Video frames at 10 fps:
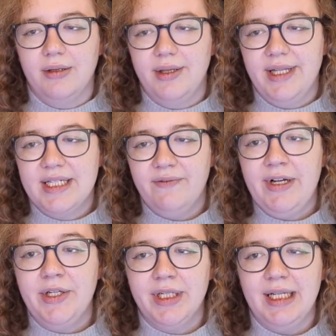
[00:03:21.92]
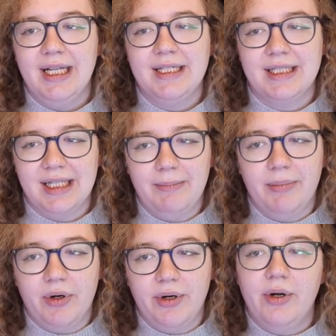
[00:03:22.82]
This eventually led to
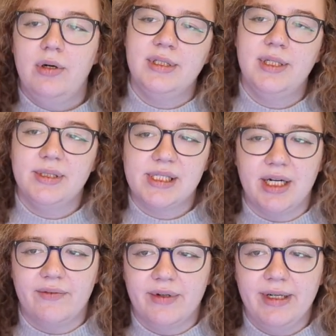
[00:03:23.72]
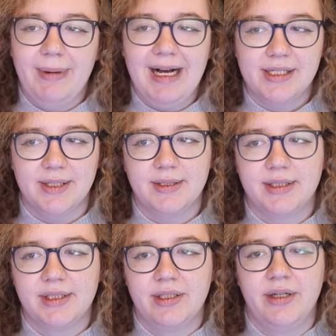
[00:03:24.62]
Lamport also discovering
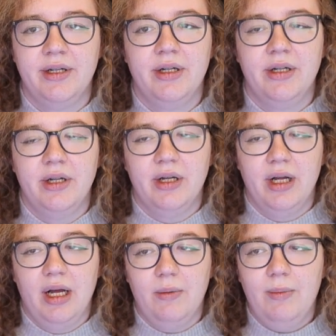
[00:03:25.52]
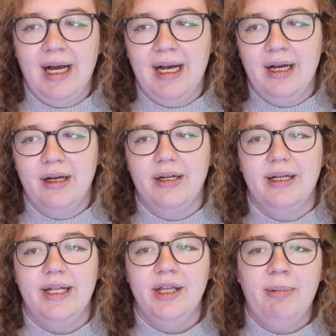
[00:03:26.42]
Paxos, where
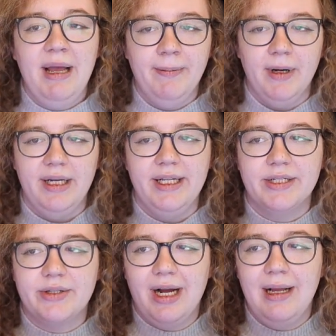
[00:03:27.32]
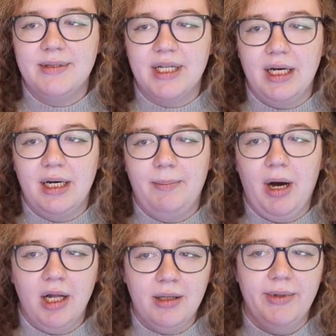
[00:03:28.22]
in the paper he describes a
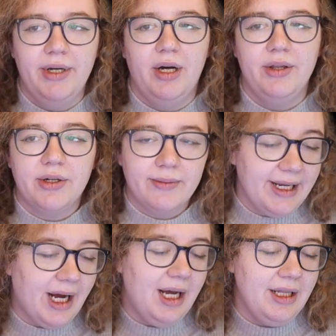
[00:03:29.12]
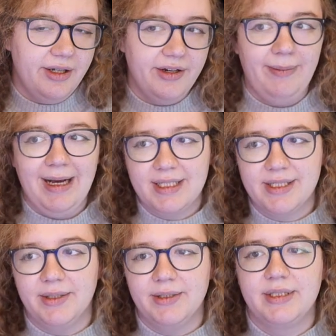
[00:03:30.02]
parliament on the Greek island of
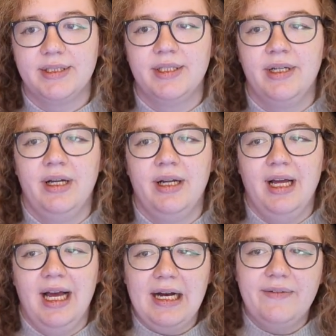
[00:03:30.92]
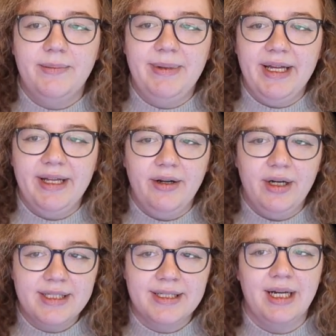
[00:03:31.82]
Paxos after being
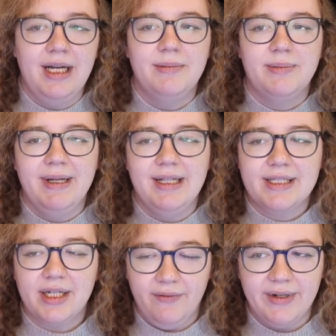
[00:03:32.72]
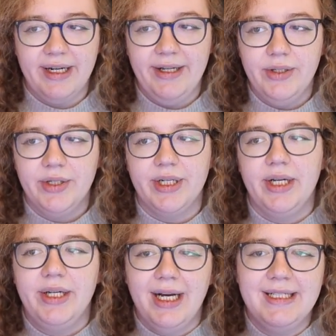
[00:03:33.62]
nerd-sniped by Liskov and Lynch in
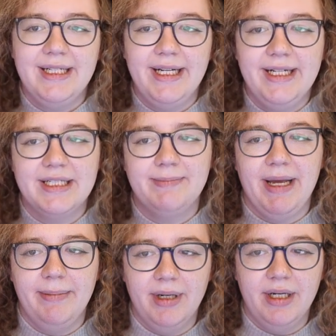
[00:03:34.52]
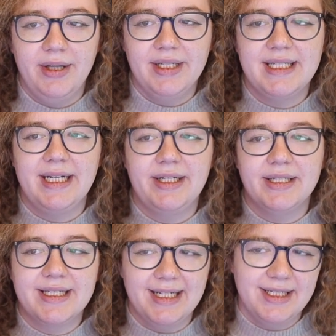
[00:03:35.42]
a 1980s paper that said
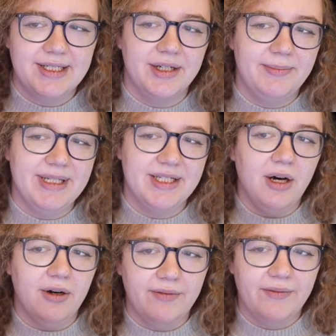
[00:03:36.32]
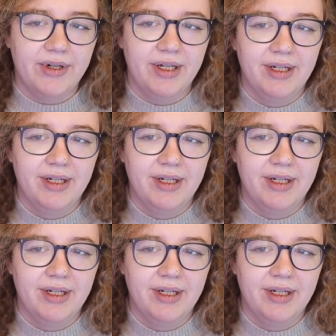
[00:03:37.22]
consensus could be solved,